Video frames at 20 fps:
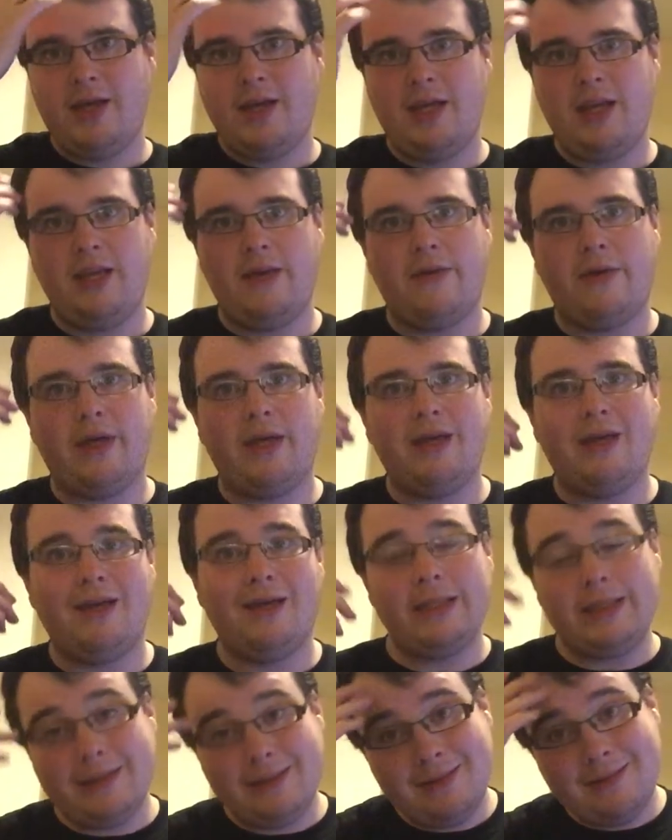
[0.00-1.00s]
Anyway,
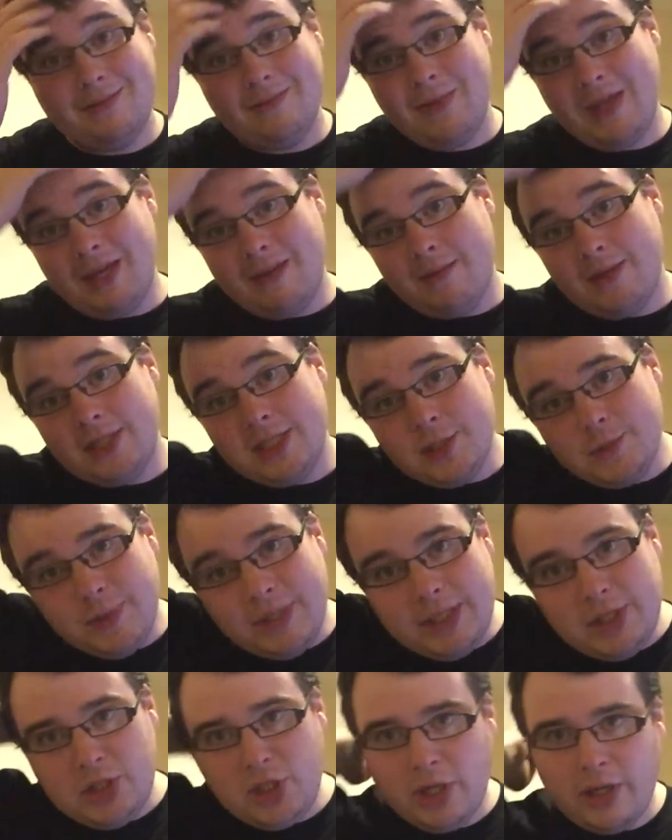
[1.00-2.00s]
yeah, this has
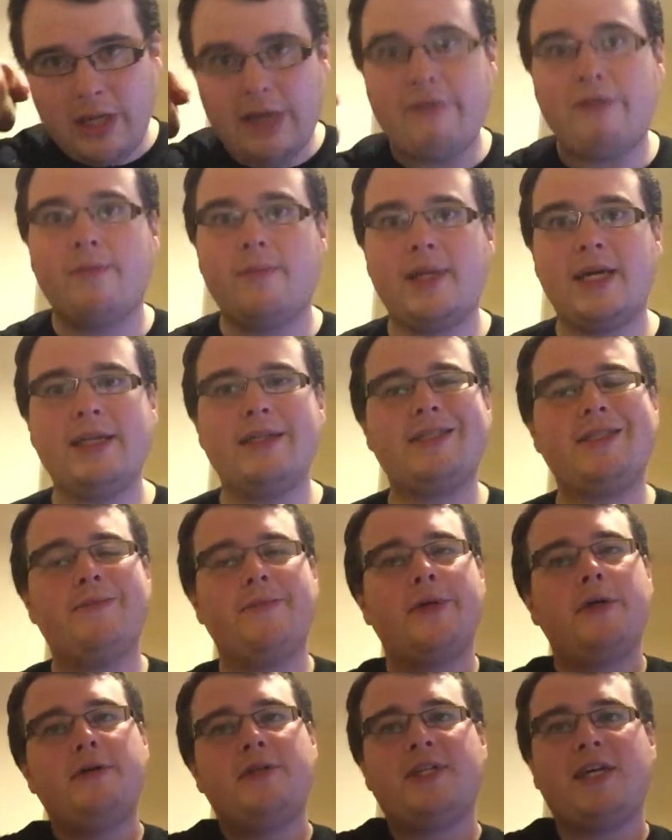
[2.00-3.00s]
been Johnny from Lions and
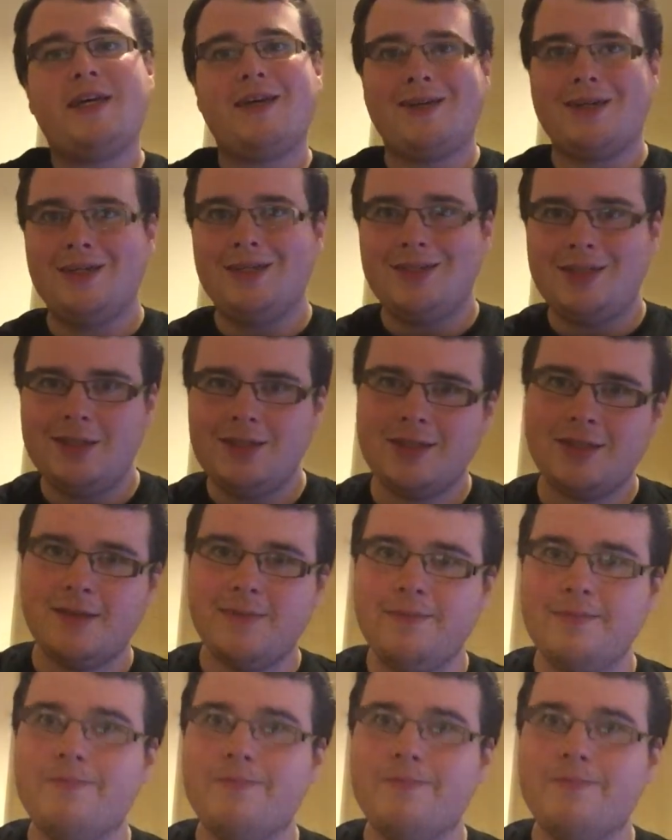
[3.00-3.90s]
Bow Ties.